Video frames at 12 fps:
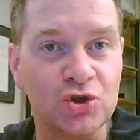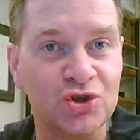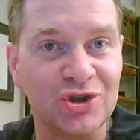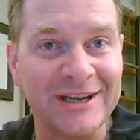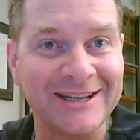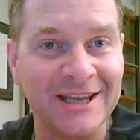
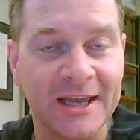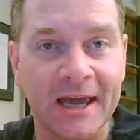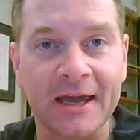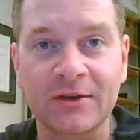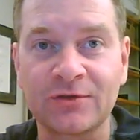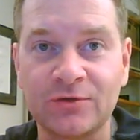
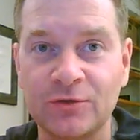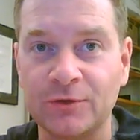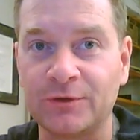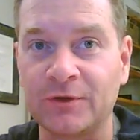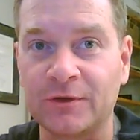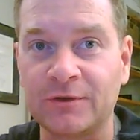GTX
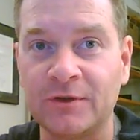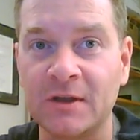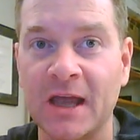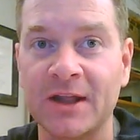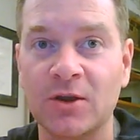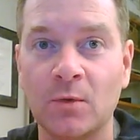260
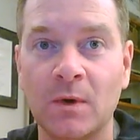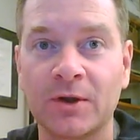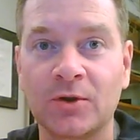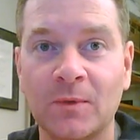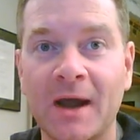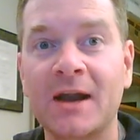and you
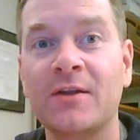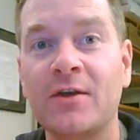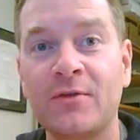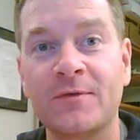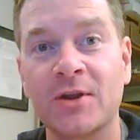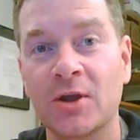want to add
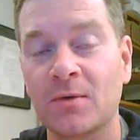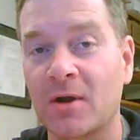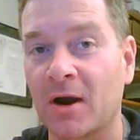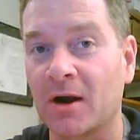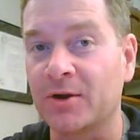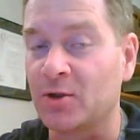another video
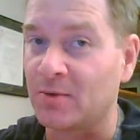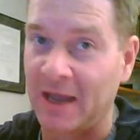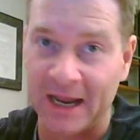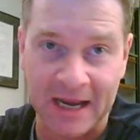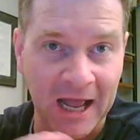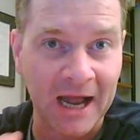card. You
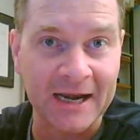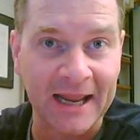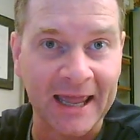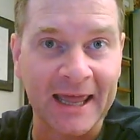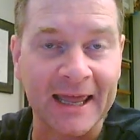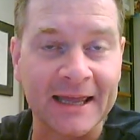cannot
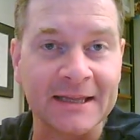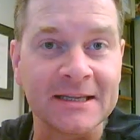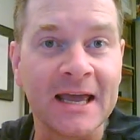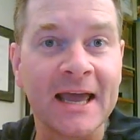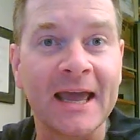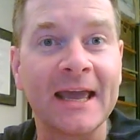
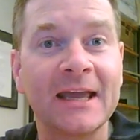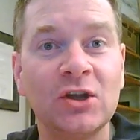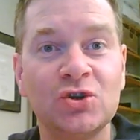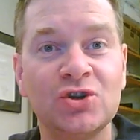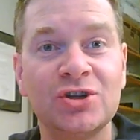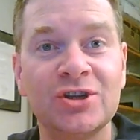add a
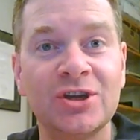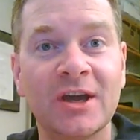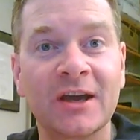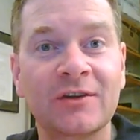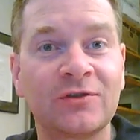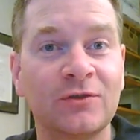
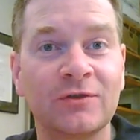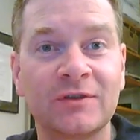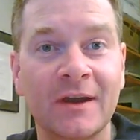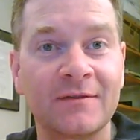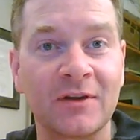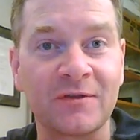GTX
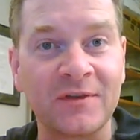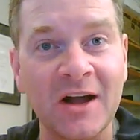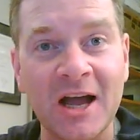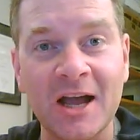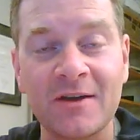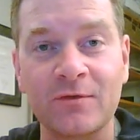
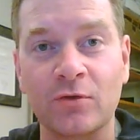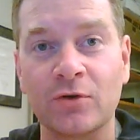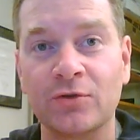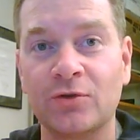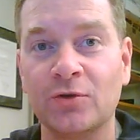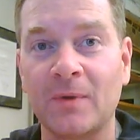275
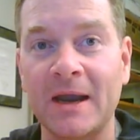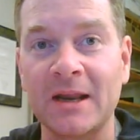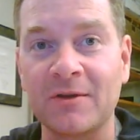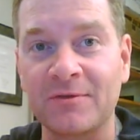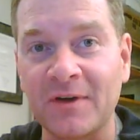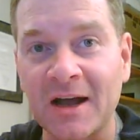or a
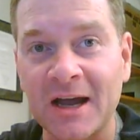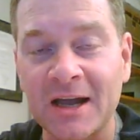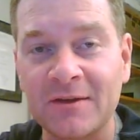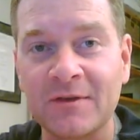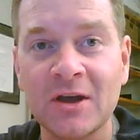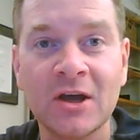
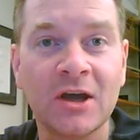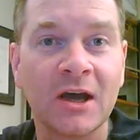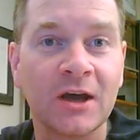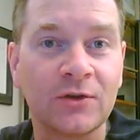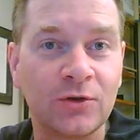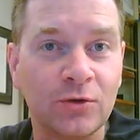285
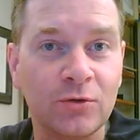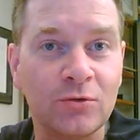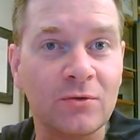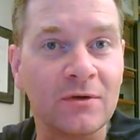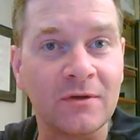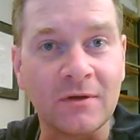uh, to